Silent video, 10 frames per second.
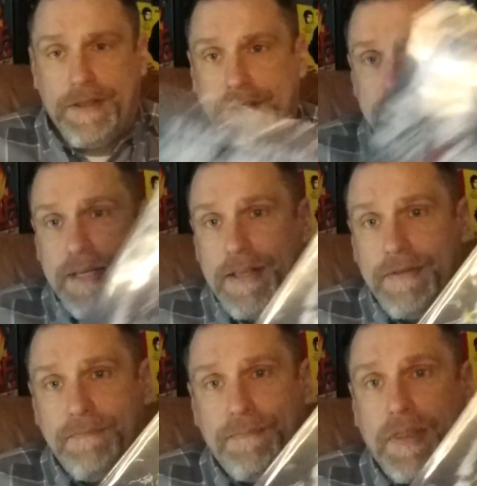this
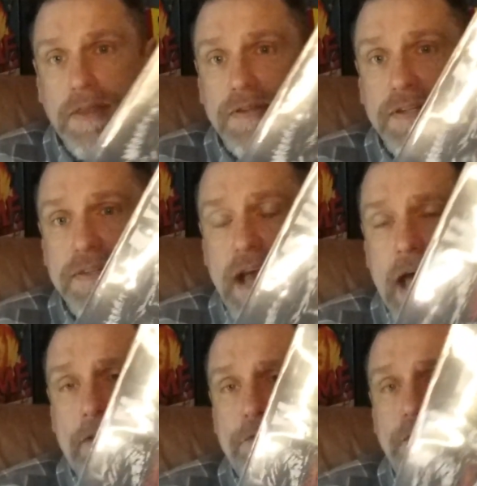this is
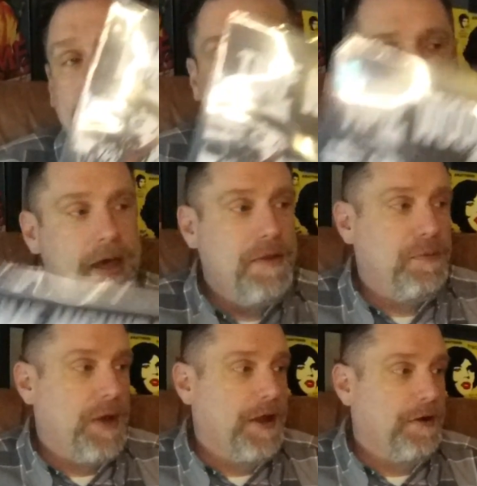not a fucking
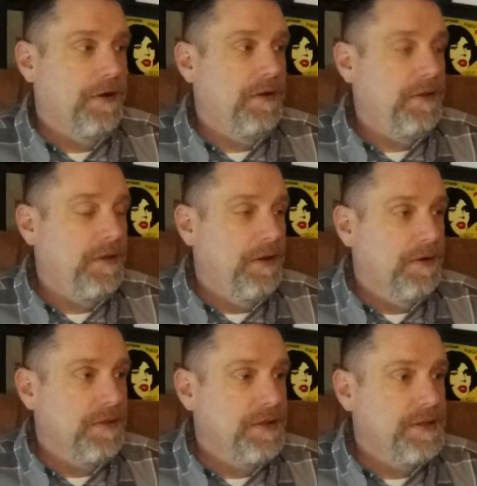metal record. You
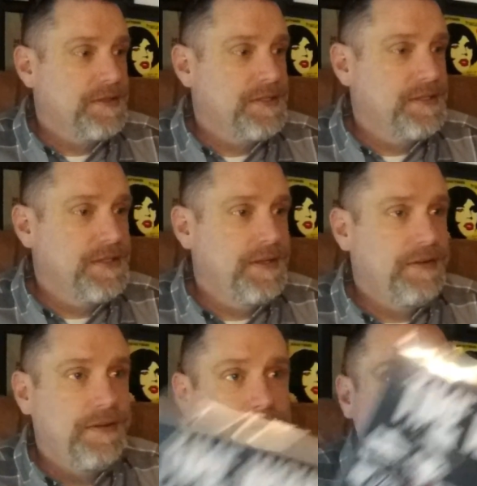know, this
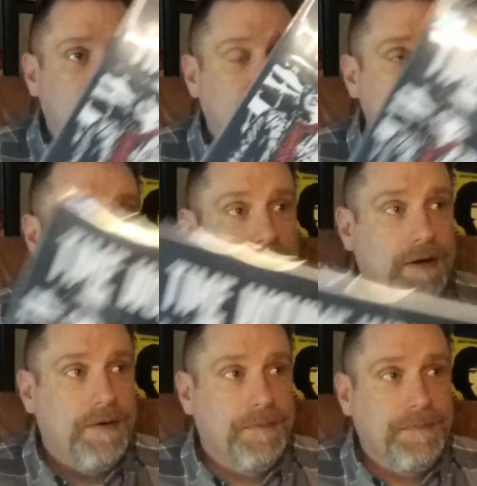isn't you know
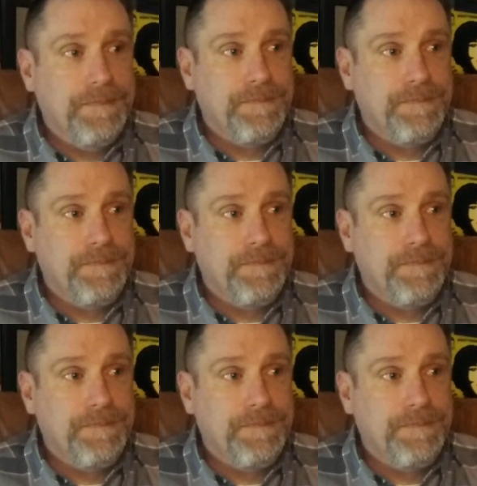um,